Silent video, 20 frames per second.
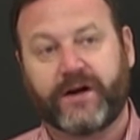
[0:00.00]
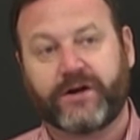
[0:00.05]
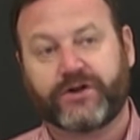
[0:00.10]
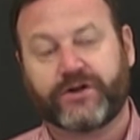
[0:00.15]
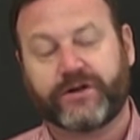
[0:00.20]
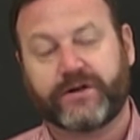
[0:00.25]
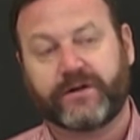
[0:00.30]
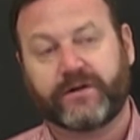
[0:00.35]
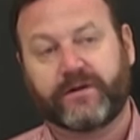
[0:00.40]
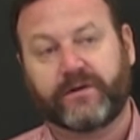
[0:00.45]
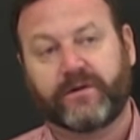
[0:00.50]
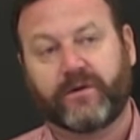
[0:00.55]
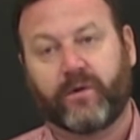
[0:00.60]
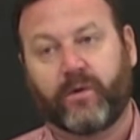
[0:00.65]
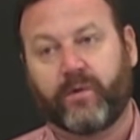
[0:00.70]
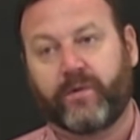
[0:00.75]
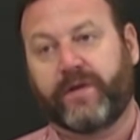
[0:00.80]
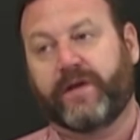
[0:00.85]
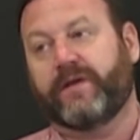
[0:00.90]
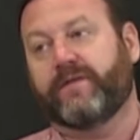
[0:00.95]

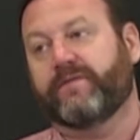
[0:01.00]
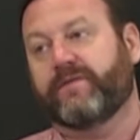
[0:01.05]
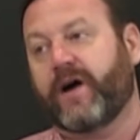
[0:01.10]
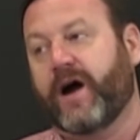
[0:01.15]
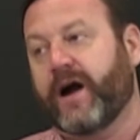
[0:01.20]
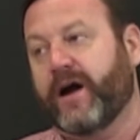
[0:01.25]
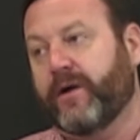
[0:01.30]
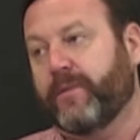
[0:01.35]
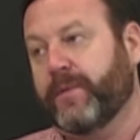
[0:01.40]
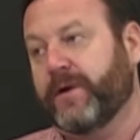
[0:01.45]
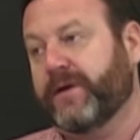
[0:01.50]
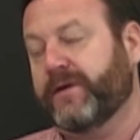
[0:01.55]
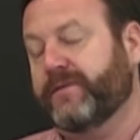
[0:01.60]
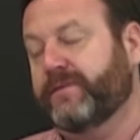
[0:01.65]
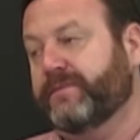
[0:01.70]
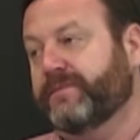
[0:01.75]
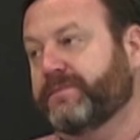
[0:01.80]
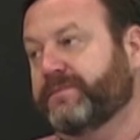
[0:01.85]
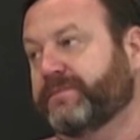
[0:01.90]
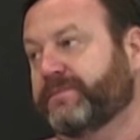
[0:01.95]
Situation or the
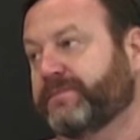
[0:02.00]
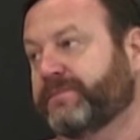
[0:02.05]
environment.